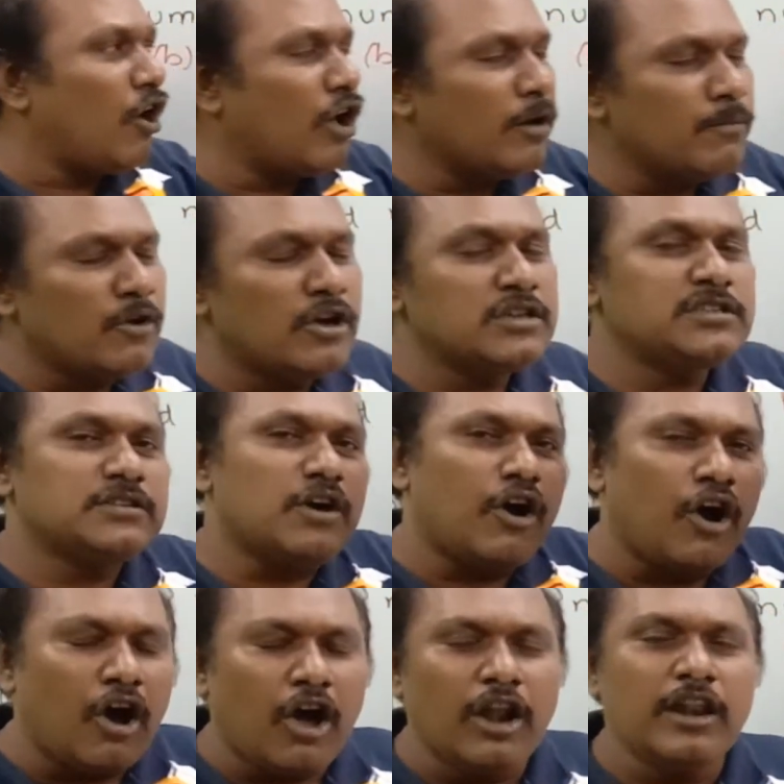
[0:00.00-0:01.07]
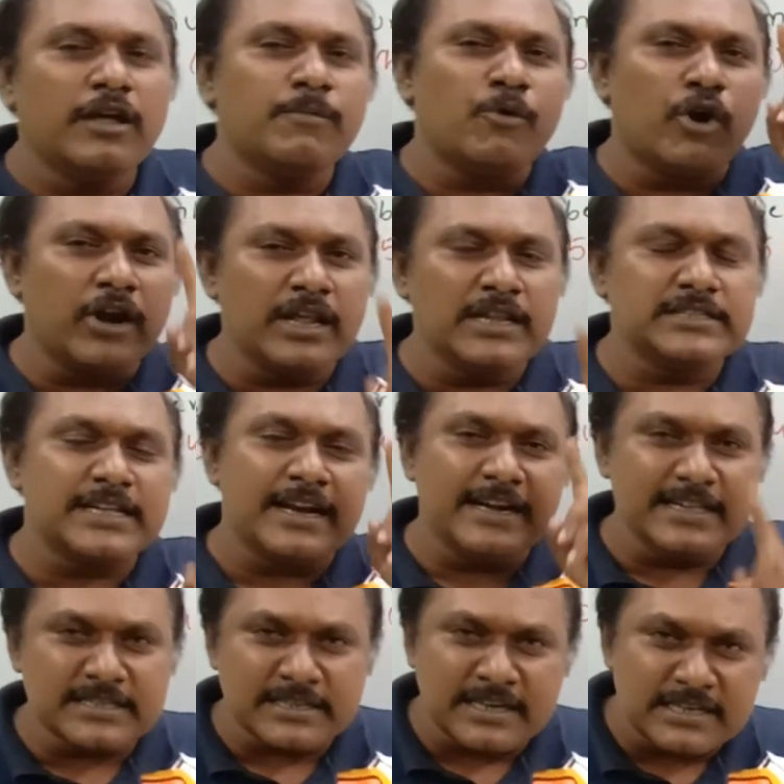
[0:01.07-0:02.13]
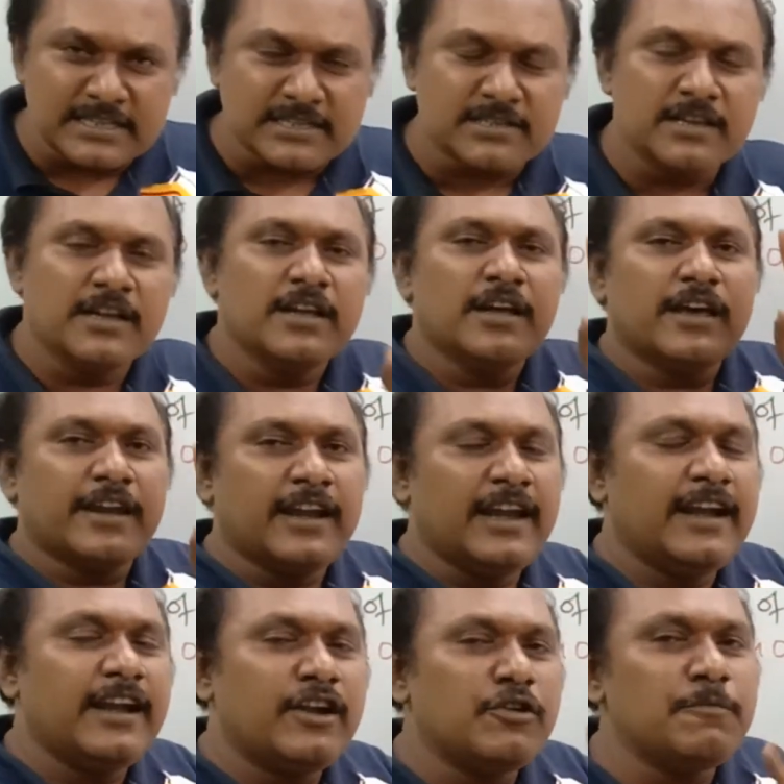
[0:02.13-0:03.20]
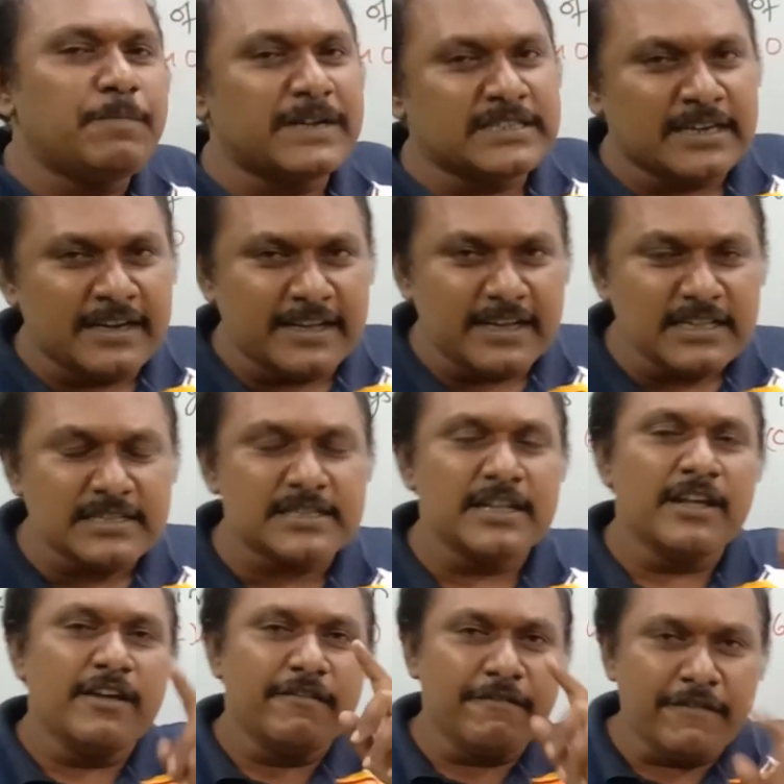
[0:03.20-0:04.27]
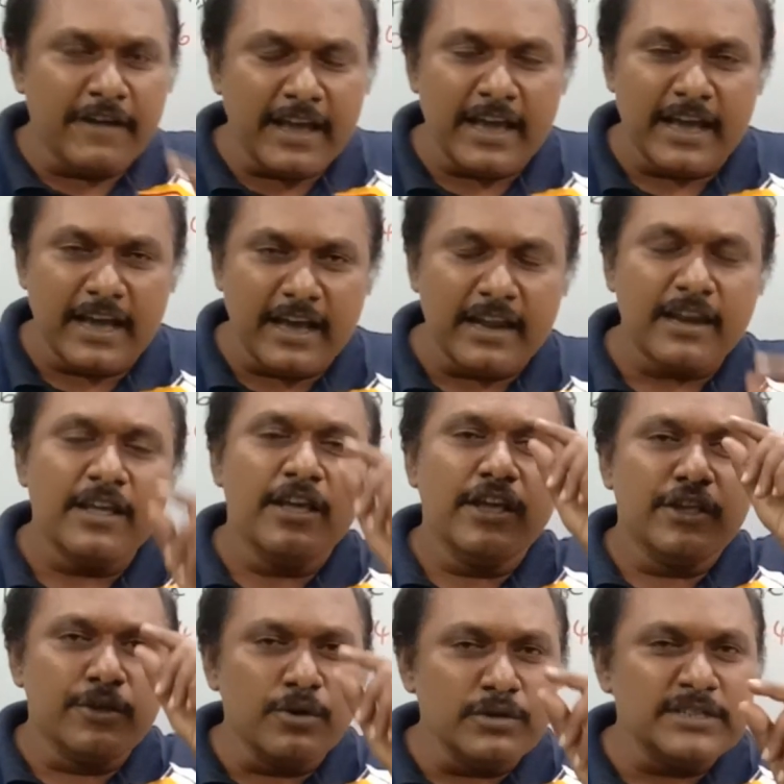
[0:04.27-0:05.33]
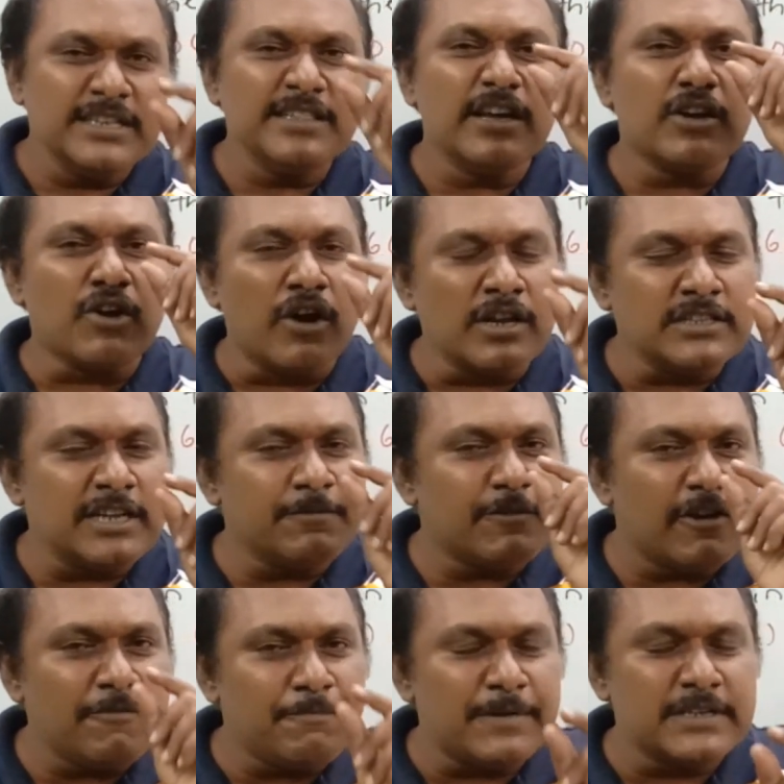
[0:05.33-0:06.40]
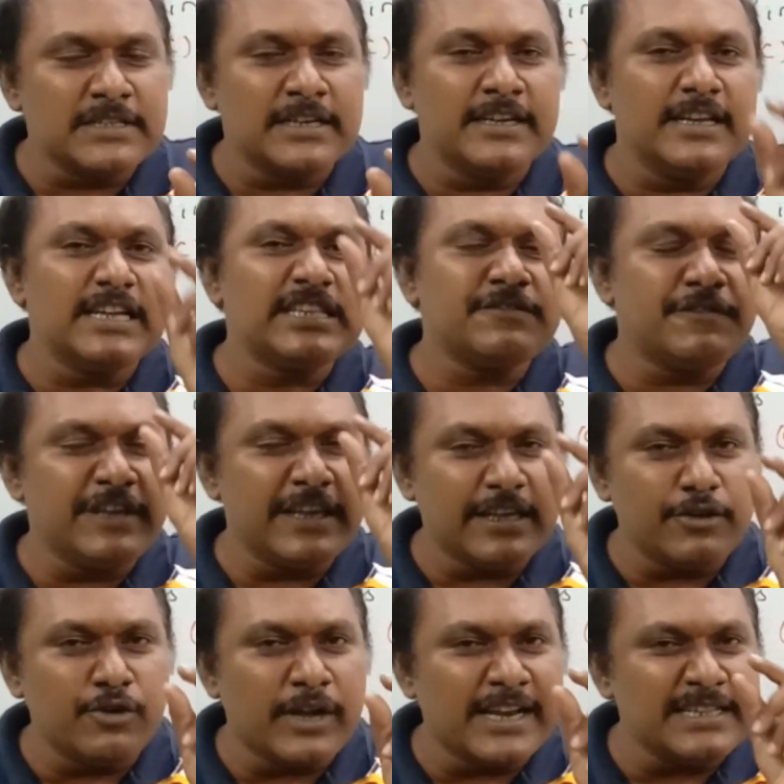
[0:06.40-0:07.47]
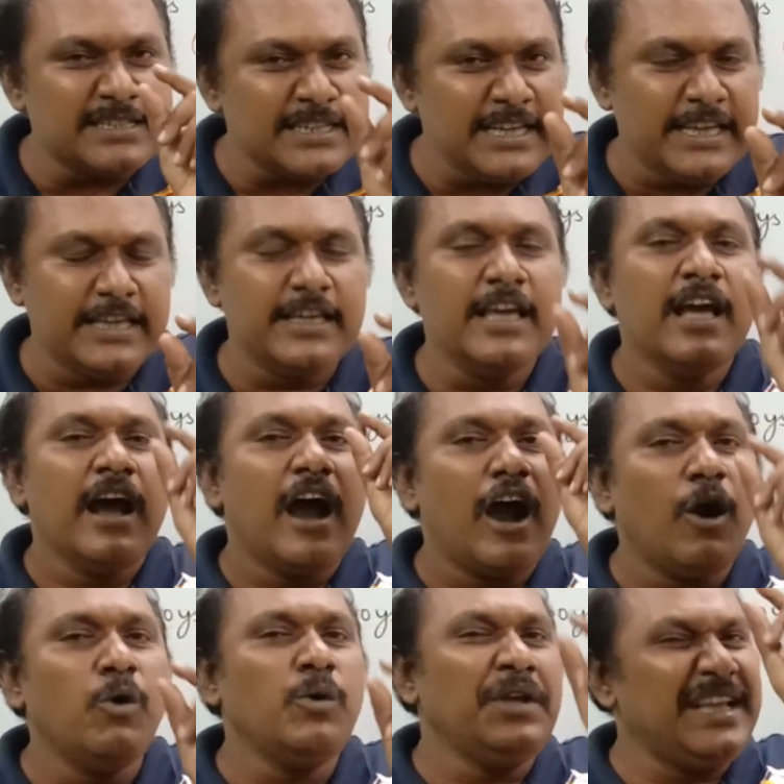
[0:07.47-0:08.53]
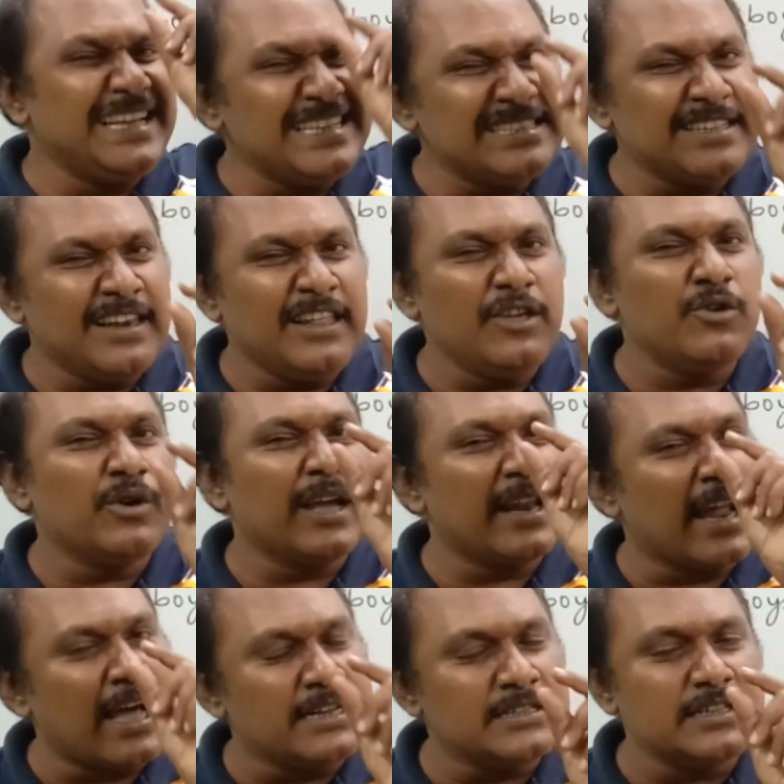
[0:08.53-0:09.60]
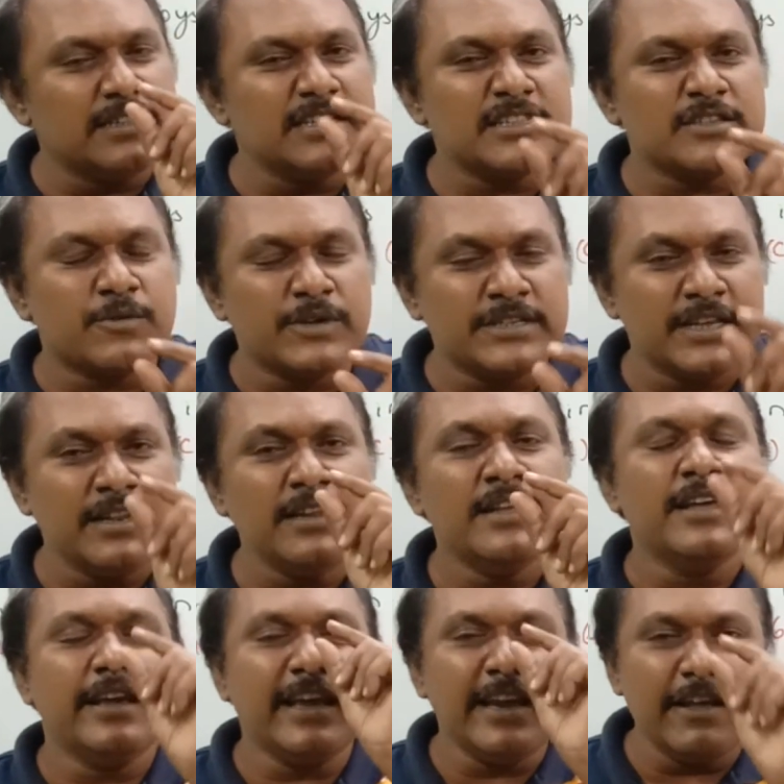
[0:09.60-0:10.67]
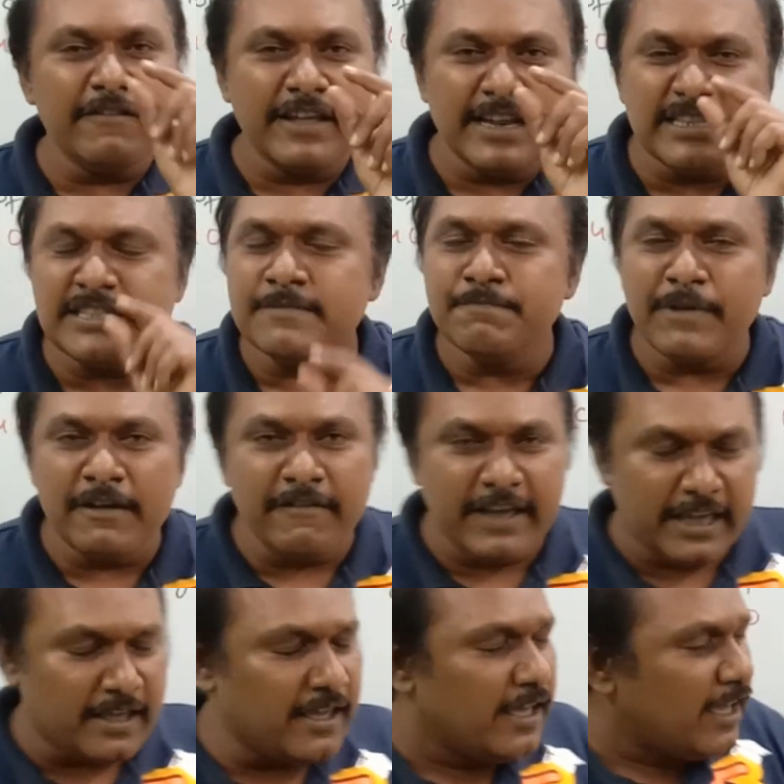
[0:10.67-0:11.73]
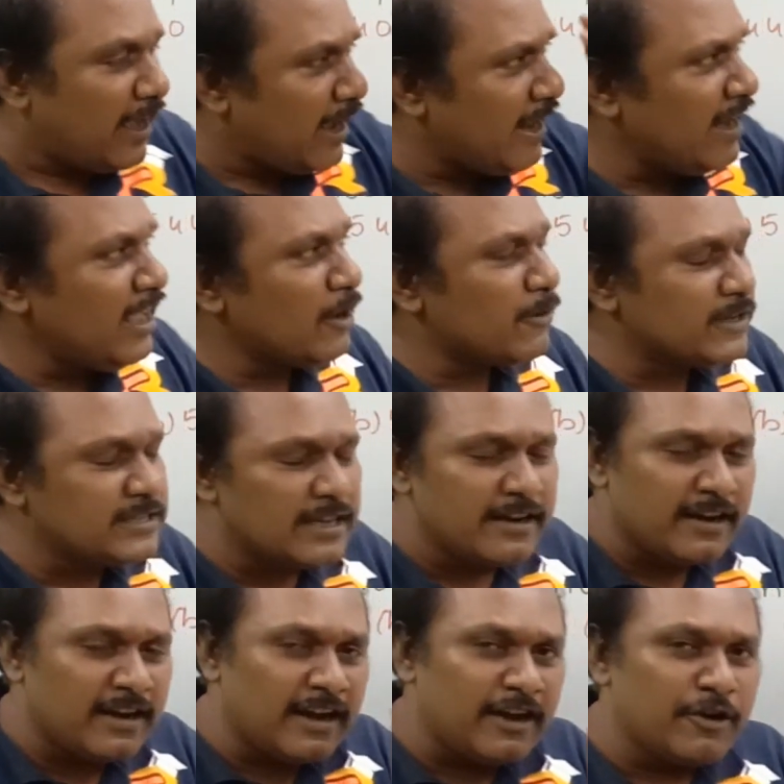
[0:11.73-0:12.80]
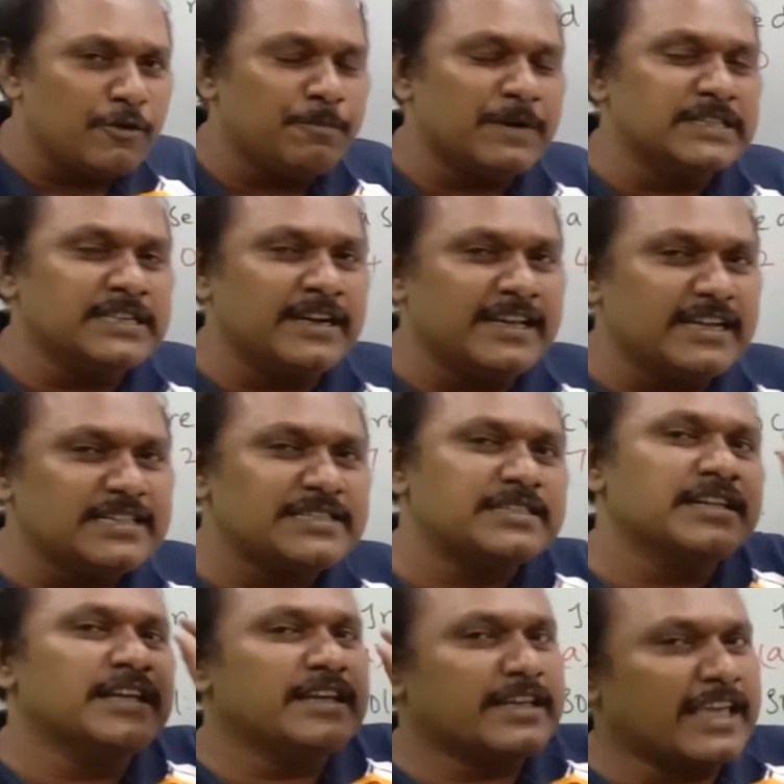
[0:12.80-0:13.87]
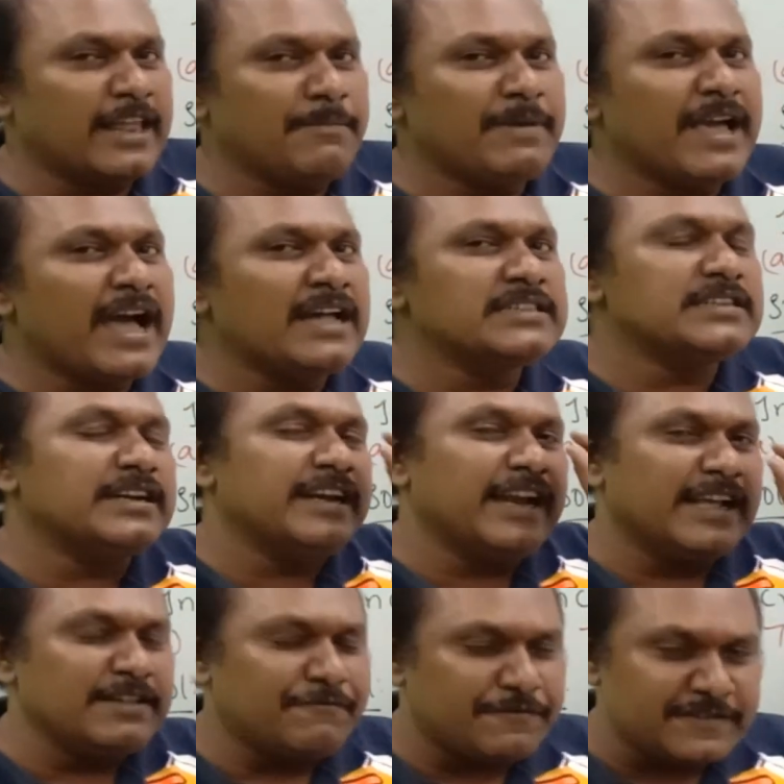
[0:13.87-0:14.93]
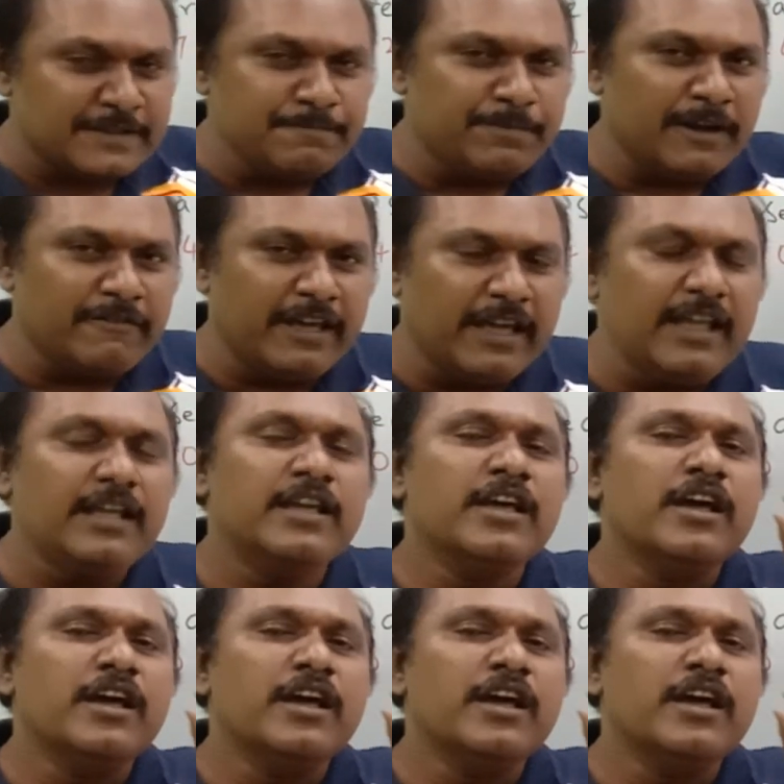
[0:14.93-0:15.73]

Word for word: almost all the models are discussed related to percentage where using the concept of percentage we, you can see how easily you can answer this question in a very simple way any question related to percentage can be answered in a simple way